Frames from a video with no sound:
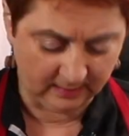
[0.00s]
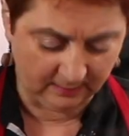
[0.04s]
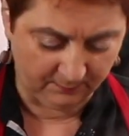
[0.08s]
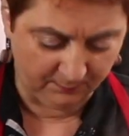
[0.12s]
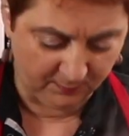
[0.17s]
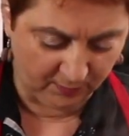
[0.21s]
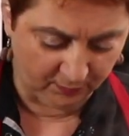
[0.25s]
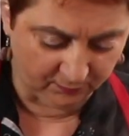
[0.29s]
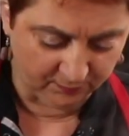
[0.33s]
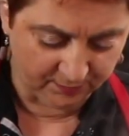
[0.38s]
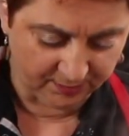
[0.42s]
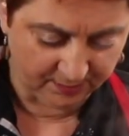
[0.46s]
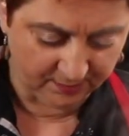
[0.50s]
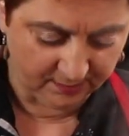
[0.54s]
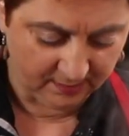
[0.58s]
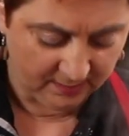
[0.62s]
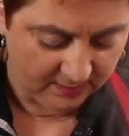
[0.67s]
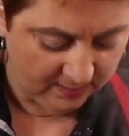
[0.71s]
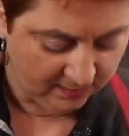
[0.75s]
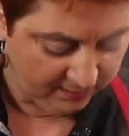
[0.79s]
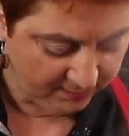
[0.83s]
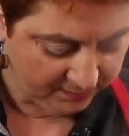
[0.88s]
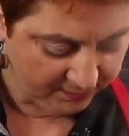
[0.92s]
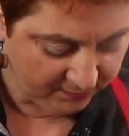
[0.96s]
melted,
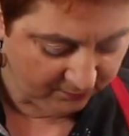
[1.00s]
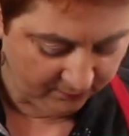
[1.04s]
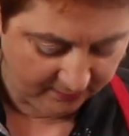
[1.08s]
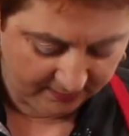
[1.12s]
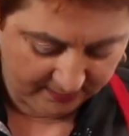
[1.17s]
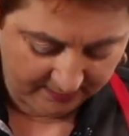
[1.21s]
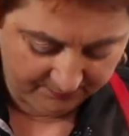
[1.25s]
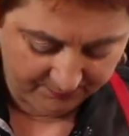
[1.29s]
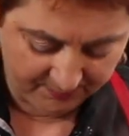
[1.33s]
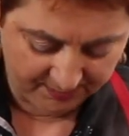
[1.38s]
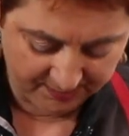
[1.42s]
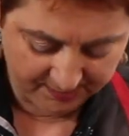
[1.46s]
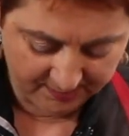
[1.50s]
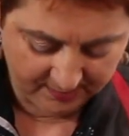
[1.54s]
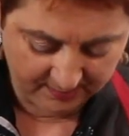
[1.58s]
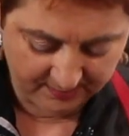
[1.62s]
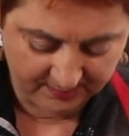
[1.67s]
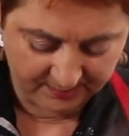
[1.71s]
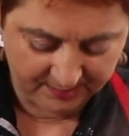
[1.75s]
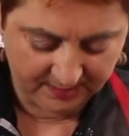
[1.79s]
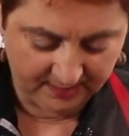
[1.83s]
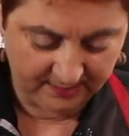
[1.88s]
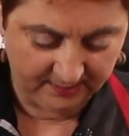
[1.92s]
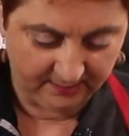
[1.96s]
so I am just going
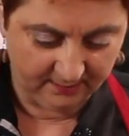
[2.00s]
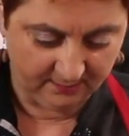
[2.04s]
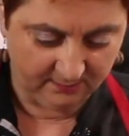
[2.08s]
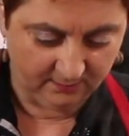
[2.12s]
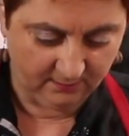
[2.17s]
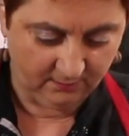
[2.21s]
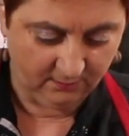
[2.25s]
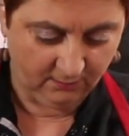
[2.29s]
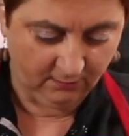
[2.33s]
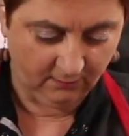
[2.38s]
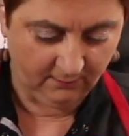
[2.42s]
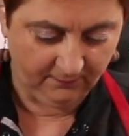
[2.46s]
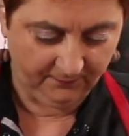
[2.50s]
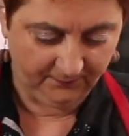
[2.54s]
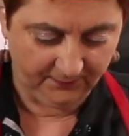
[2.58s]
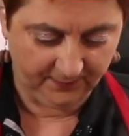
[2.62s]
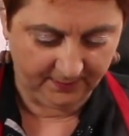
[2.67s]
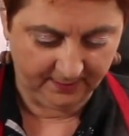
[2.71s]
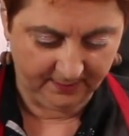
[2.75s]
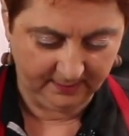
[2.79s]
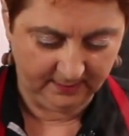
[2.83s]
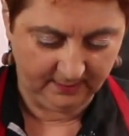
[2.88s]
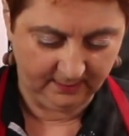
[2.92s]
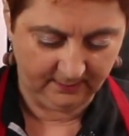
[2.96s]
to take it off the
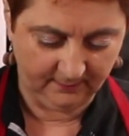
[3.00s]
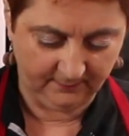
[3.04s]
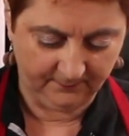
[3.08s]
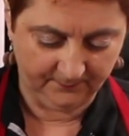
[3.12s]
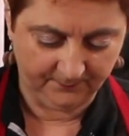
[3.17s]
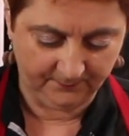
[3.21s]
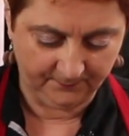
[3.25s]
heat.